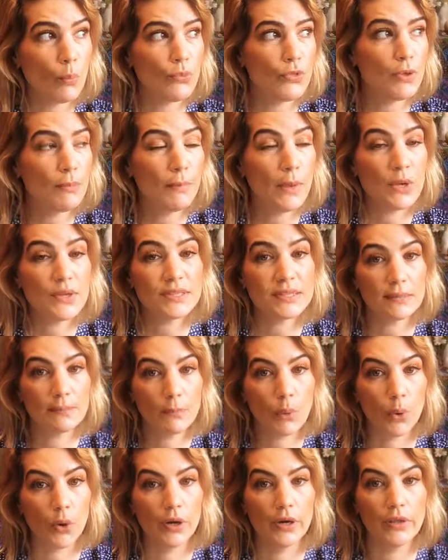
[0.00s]
the most
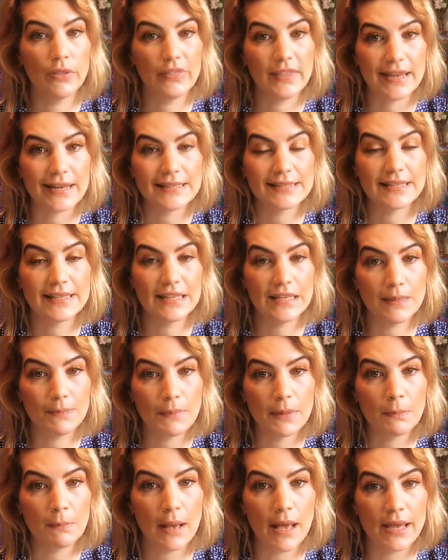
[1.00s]
important thing to
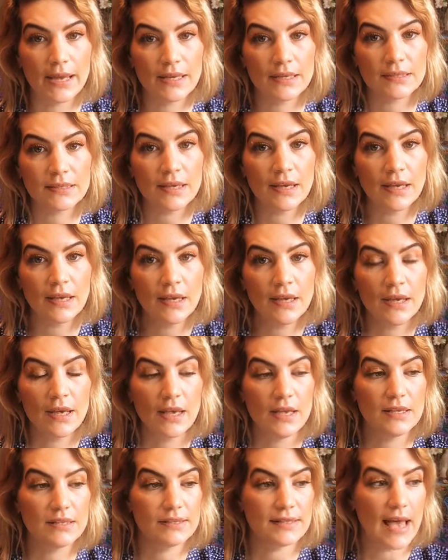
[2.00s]
keep in mind
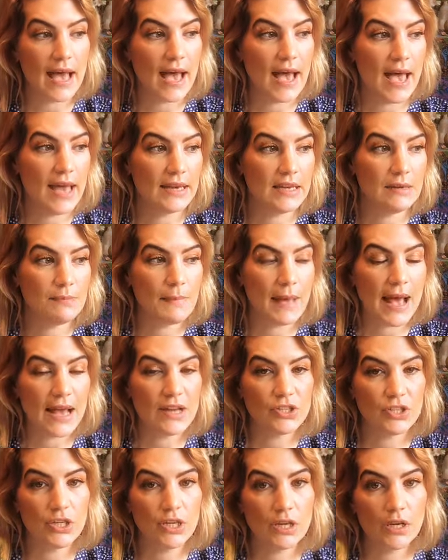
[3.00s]
is that any
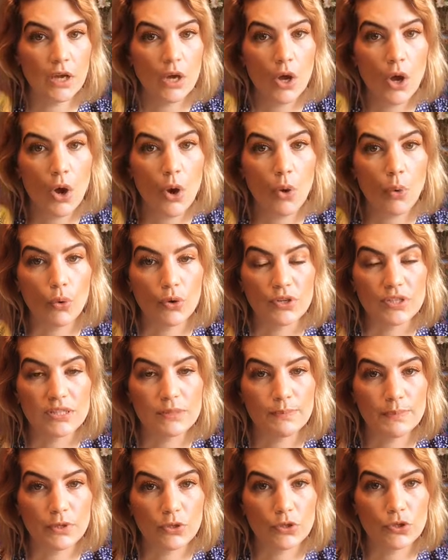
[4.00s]
magic or
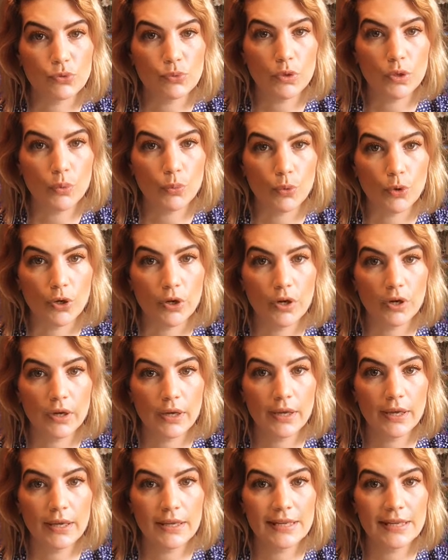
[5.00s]
spiritual work